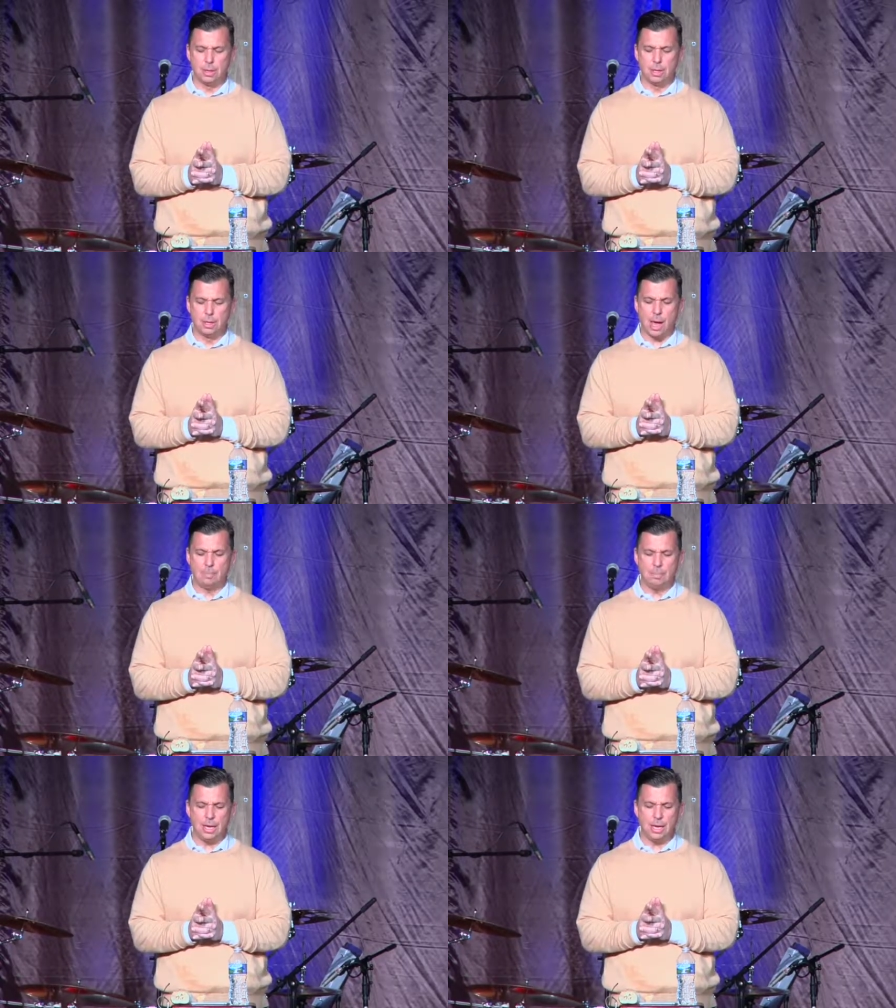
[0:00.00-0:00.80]
God,
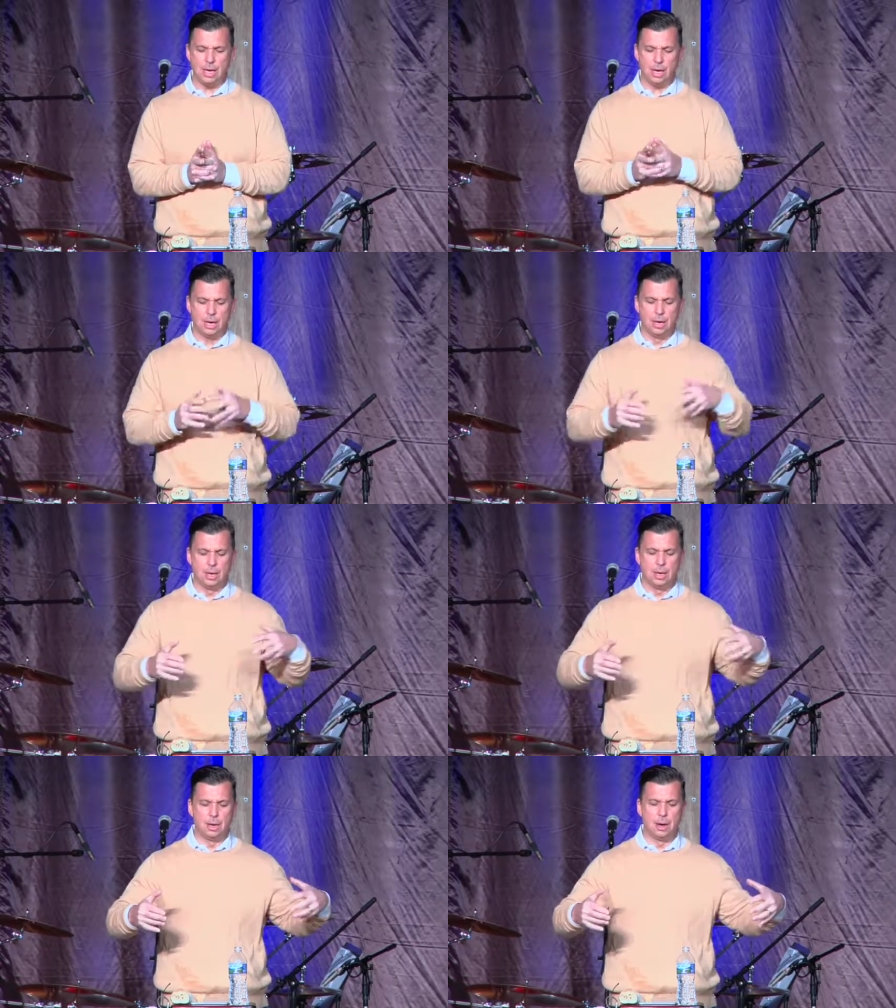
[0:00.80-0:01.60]
may
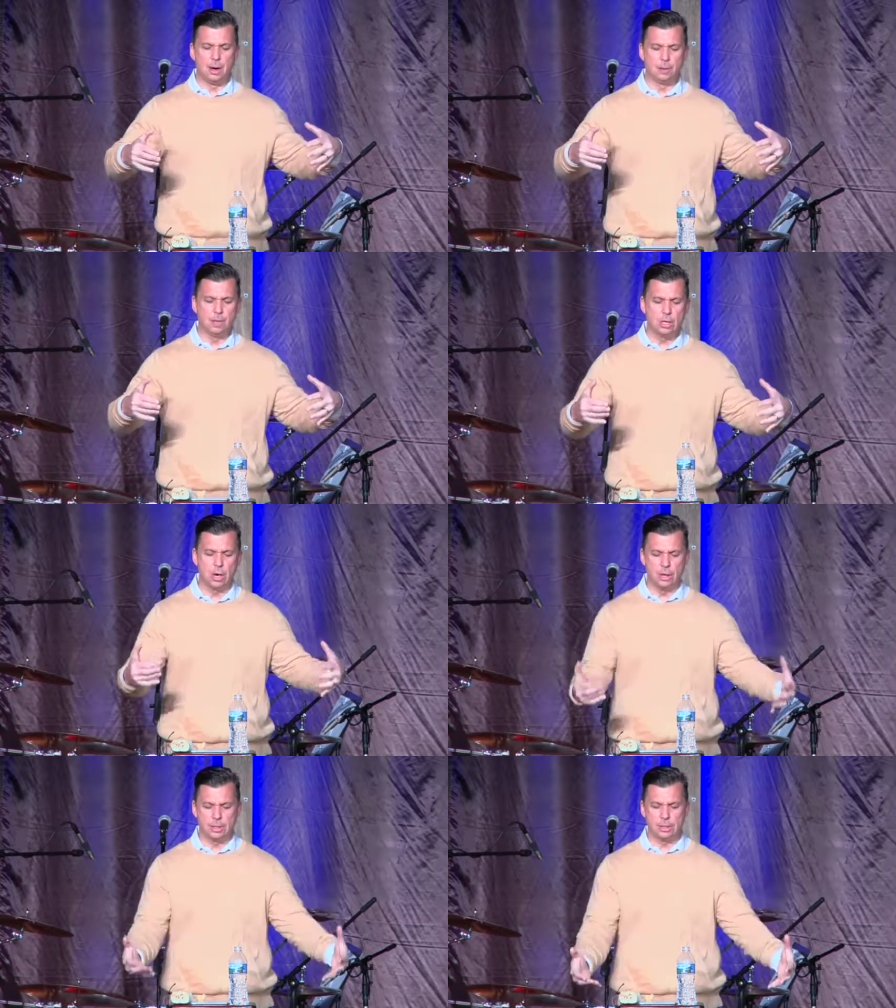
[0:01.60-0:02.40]
our
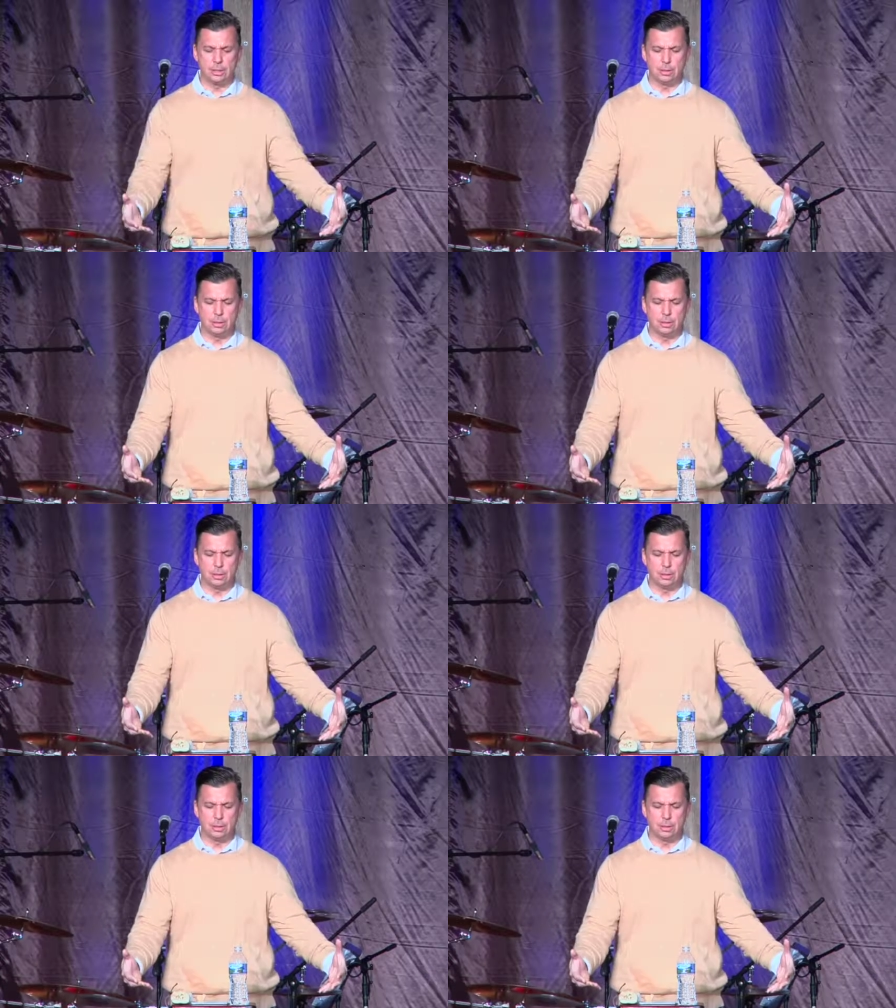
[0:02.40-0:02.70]
recalling,